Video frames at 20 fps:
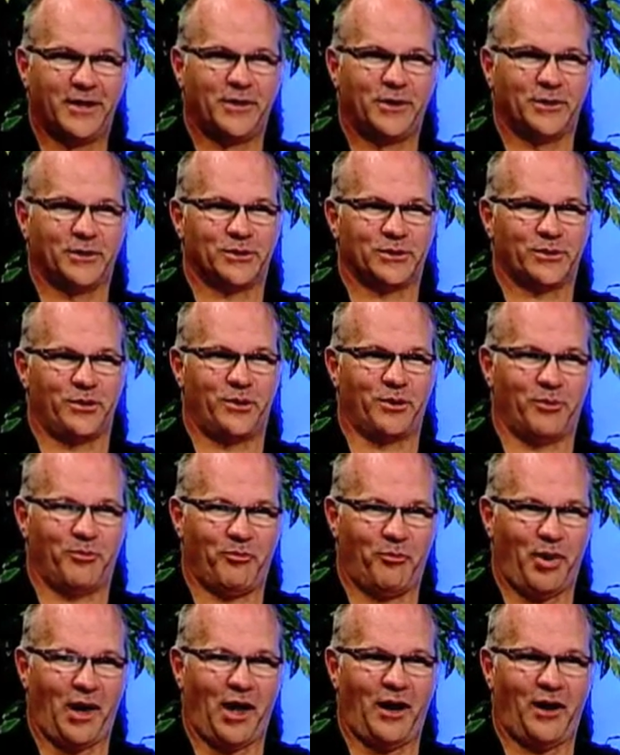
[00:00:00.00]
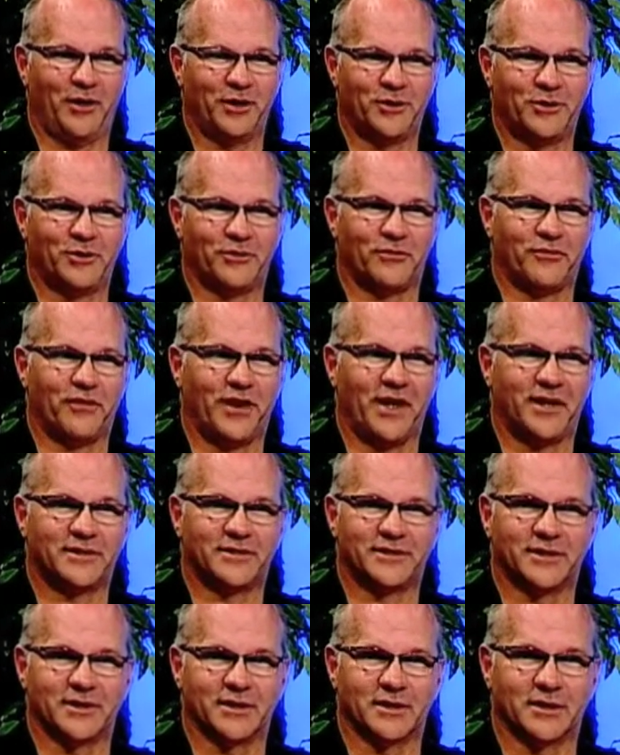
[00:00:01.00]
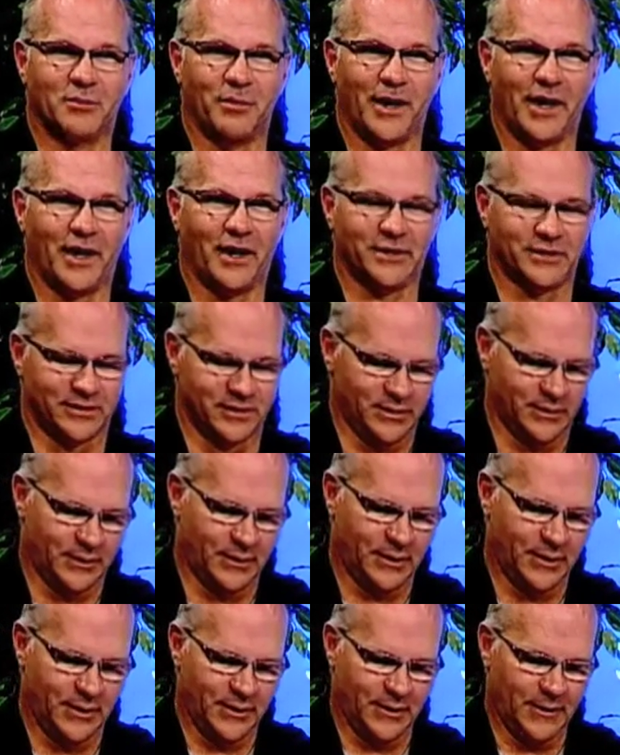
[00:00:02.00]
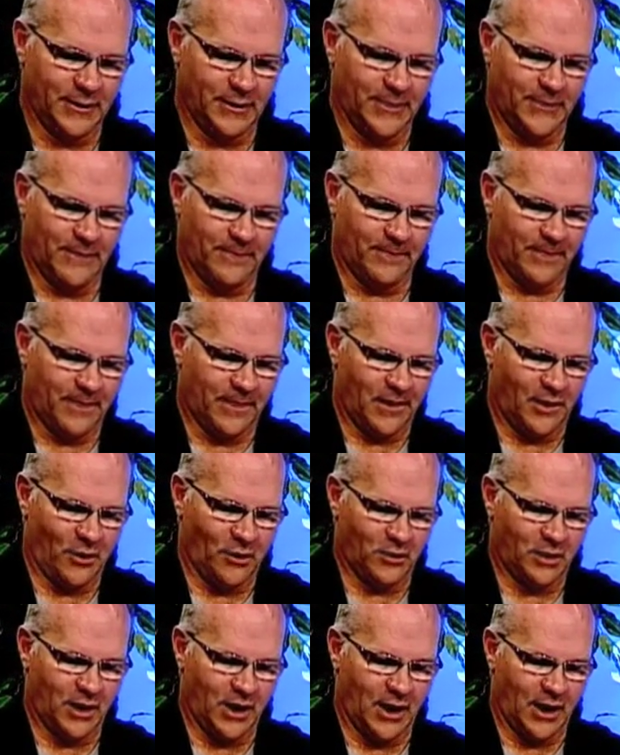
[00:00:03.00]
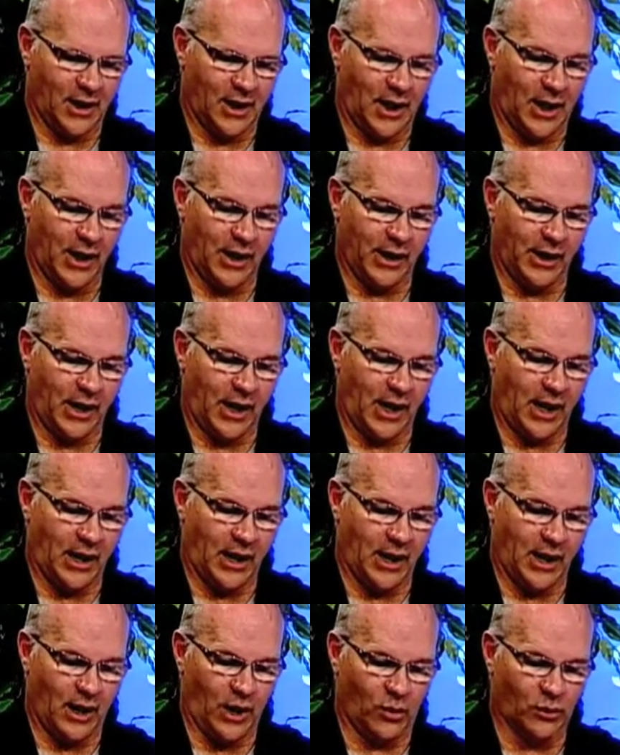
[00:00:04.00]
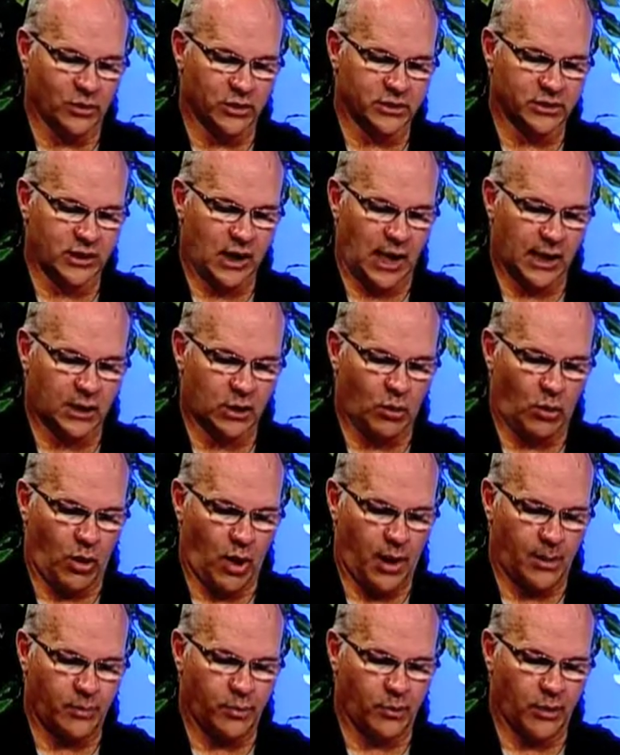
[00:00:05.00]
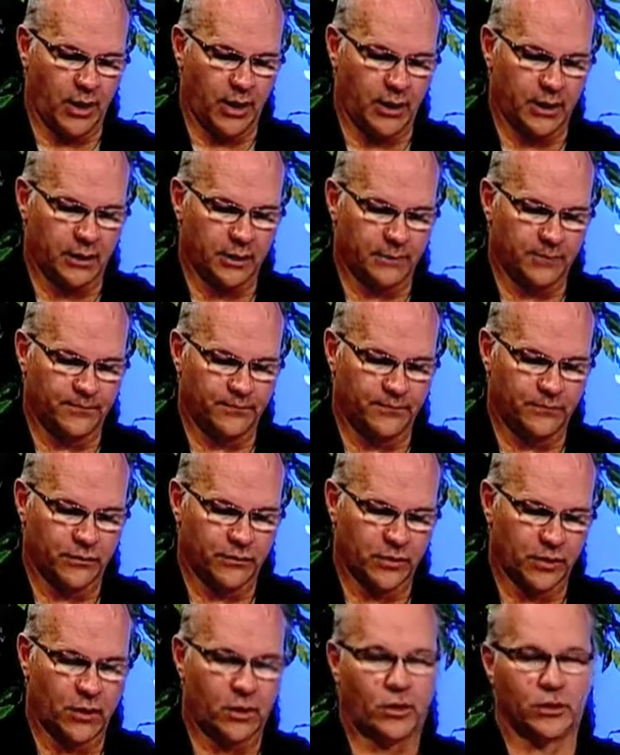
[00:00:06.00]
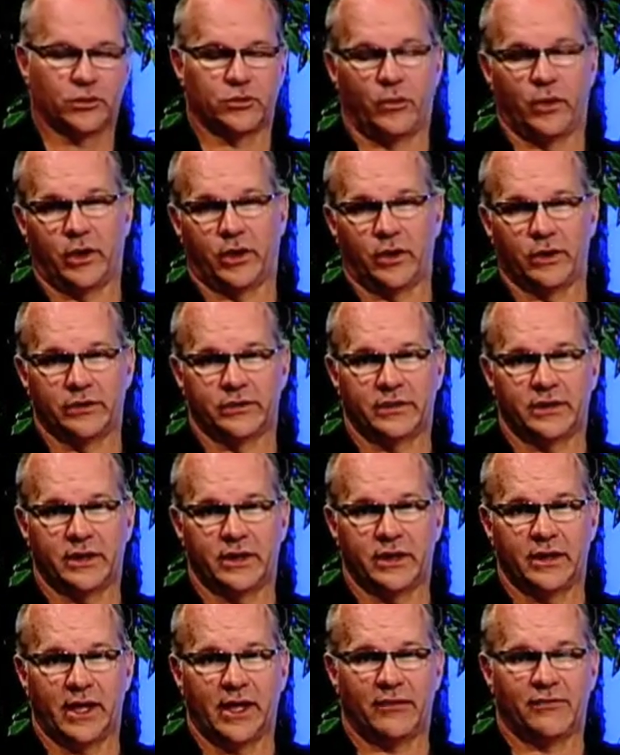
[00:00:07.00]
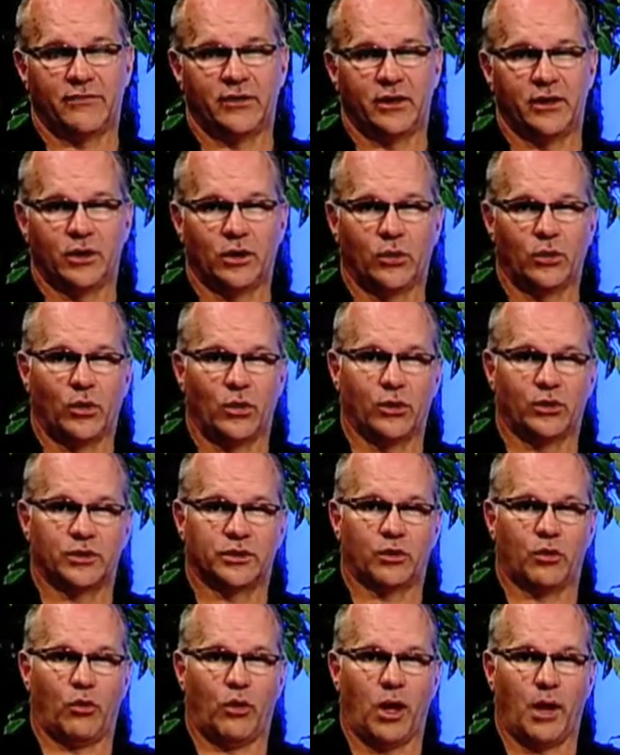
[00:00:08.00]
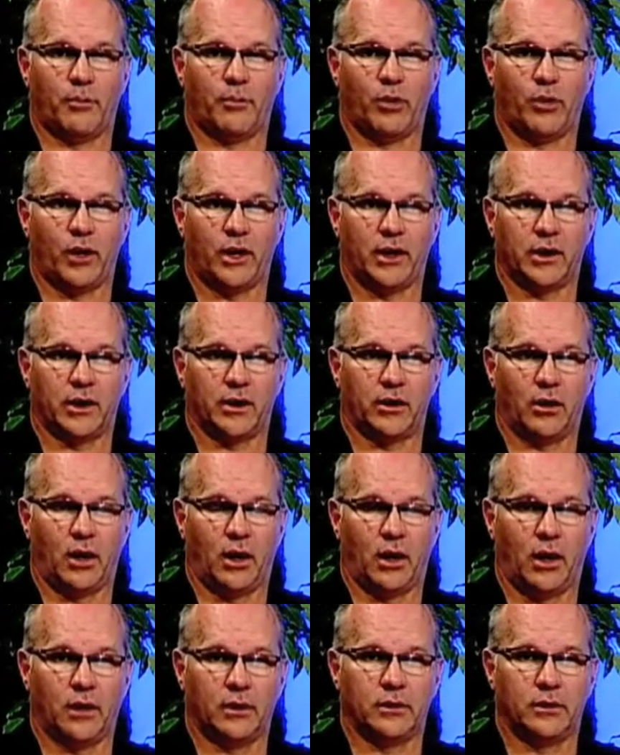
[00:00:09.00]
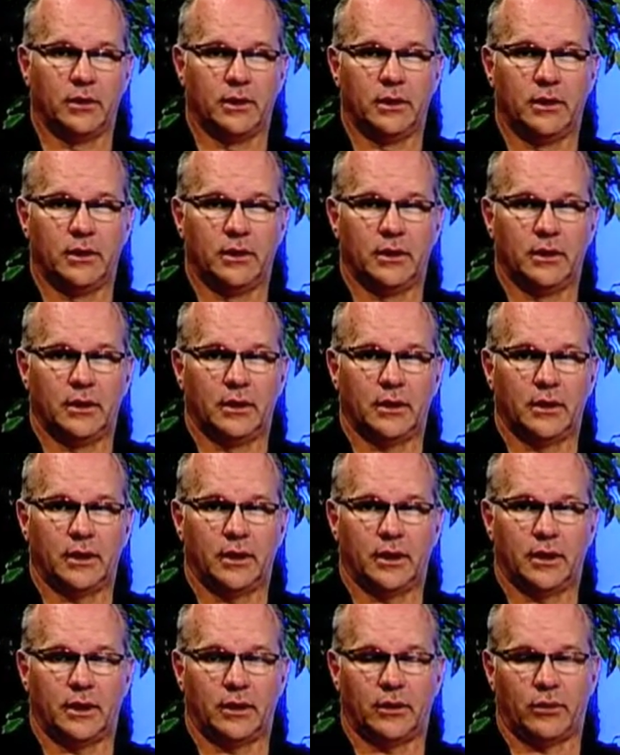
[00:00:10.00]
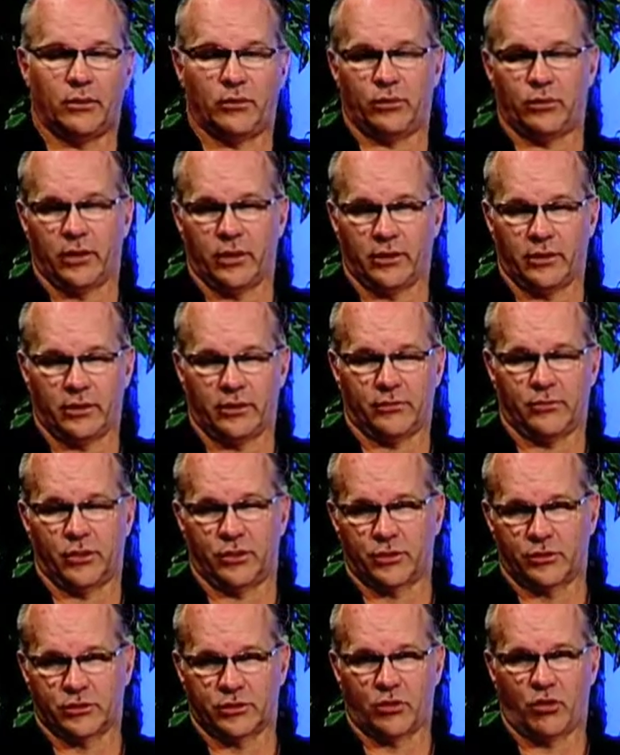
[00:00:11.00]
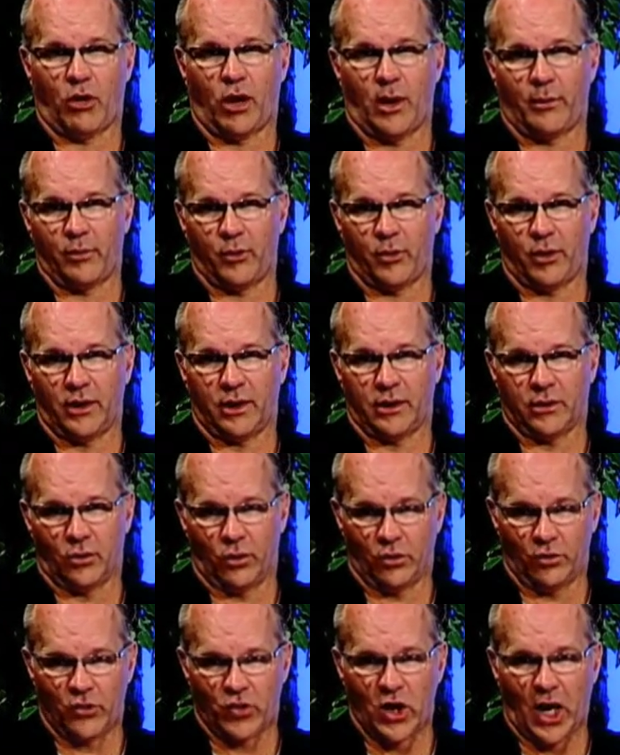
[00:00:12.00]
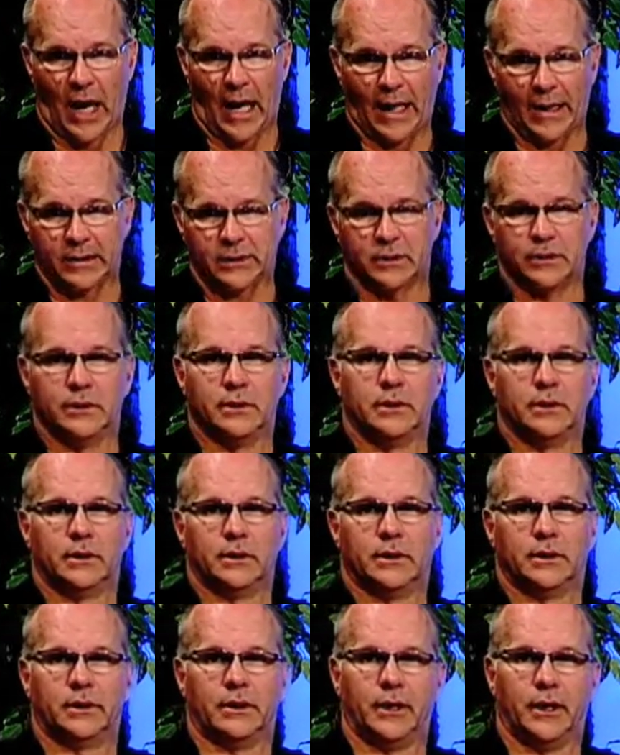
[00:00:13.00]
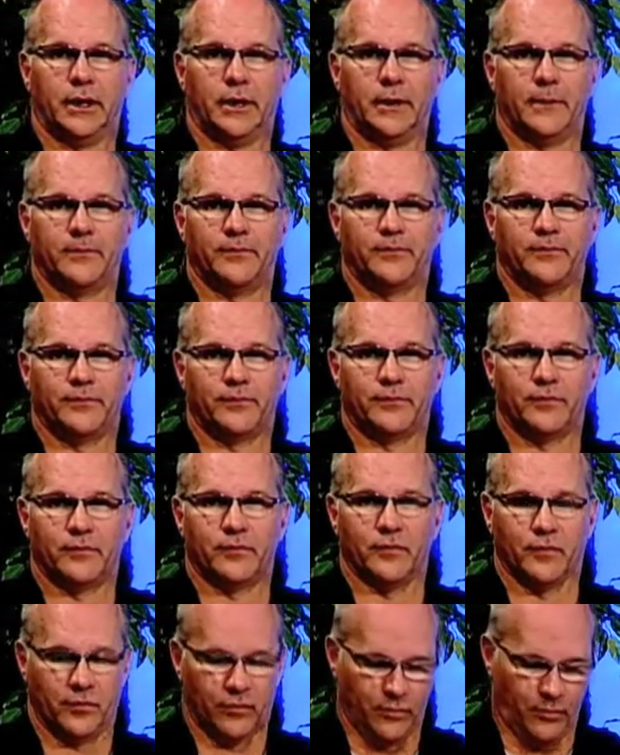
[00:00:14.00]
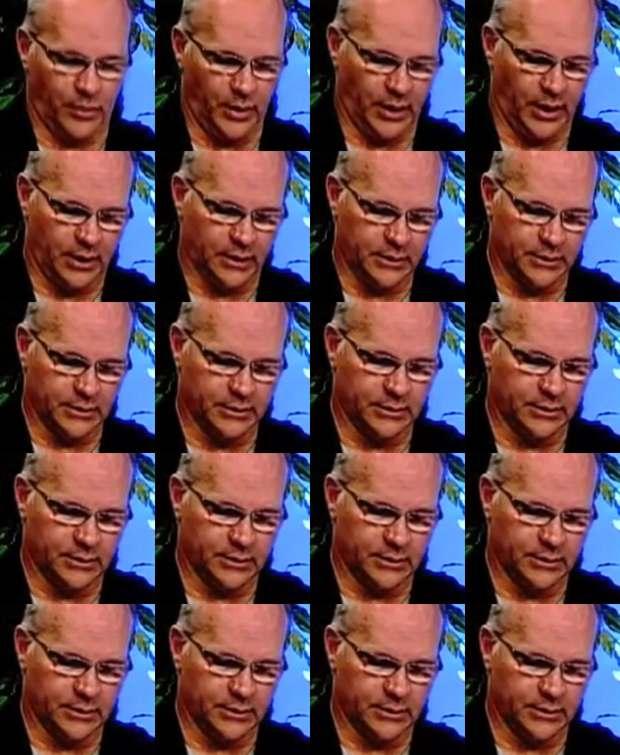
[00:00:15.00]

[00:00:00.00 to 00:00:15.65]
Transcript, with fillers: Those were pounding your face in commands. Okay, A L was not cooperating. Of course, we couldn't see in that video where he's cooperating at all, uh, whether, whether he's cooperating or not. Um, but,